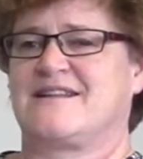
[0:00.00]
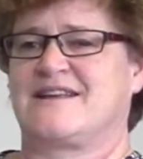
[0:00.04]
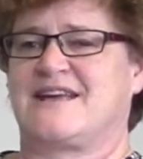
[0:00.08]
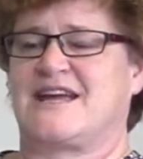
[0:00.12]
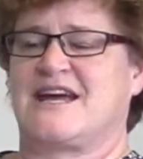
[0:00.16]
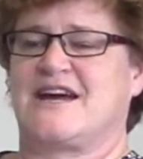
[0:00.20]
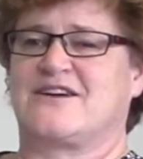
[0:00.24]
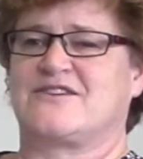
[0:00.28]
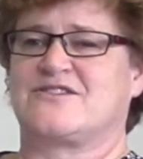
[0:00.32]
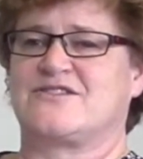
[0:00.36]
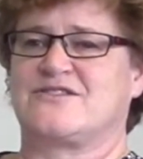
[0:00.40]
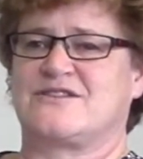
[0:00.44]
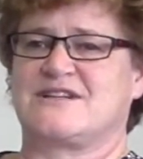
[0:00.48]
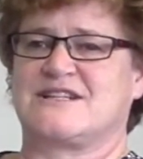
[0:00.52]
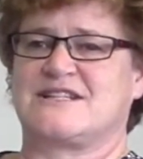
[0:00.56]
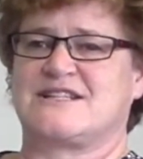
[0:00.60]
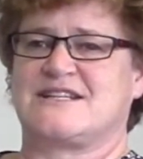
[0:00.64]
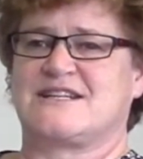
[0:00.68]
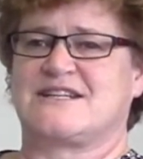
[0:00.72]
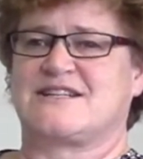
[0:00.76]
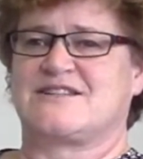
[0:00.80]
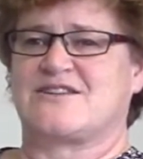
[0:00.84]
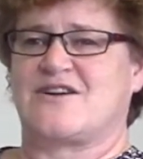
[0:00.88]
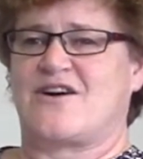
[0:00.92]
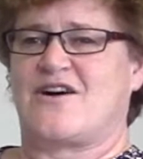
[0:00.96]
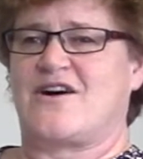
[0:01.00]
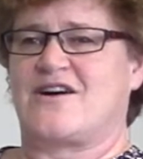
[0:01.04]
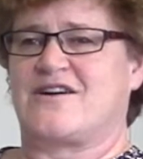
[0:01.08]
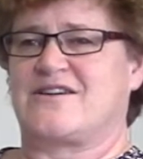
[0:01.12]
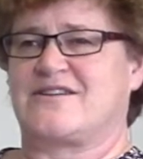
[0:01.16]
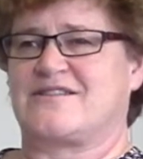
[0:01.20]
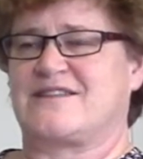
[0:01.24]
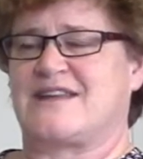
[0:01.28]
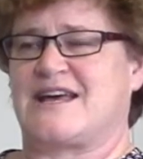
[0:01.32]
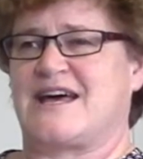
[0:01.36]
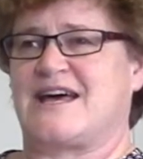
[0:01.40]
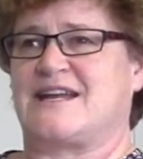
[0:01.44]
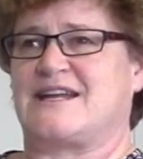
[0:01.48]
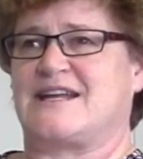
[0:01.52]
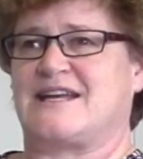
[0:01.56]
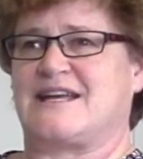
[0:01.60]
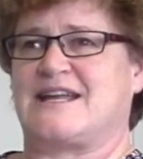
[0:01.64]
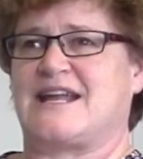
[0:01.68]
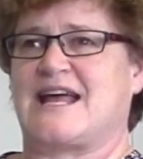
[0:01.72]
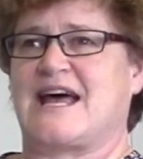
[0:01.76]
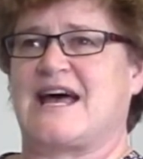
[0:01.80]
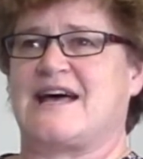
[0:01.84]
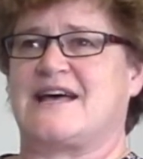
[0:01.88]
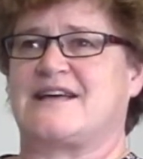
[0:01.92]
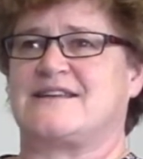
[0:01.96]
Characteristics are that
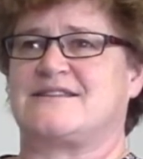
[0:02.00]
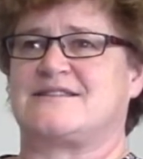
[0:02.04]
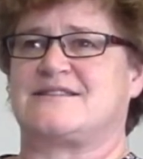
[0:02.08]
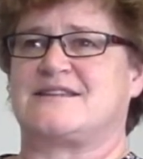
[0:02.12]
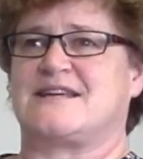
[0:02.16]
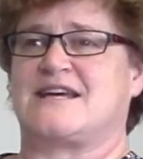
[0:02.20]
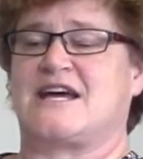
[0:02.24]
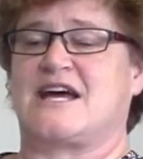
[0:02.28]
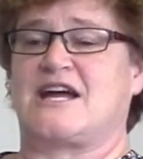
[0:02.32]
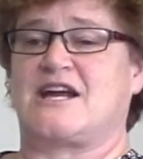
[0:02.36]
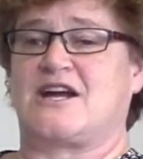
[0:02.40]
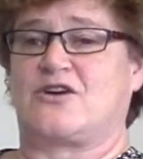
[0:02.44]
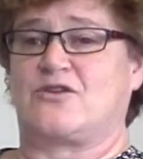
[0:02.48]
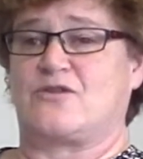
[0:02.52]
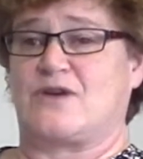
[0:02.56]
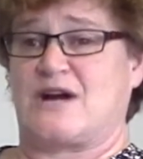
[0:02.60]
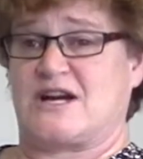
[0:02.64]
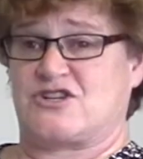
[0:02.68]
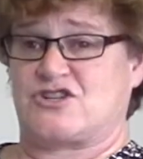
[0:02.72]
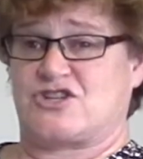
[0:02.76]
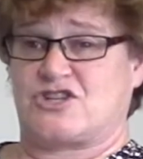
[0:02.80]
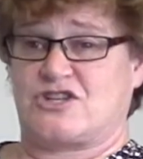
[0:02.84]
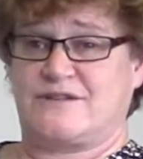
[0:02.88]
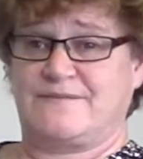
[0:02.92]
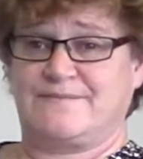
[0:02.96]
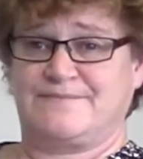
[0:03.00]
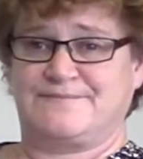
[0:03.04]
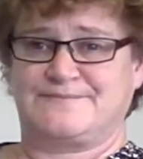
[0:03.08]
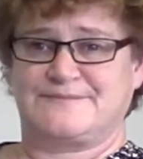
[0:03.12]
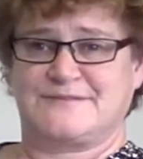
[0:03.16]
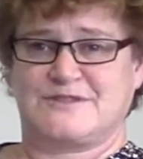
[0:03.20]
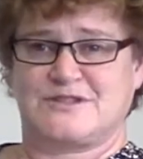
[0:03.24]
it has aggression,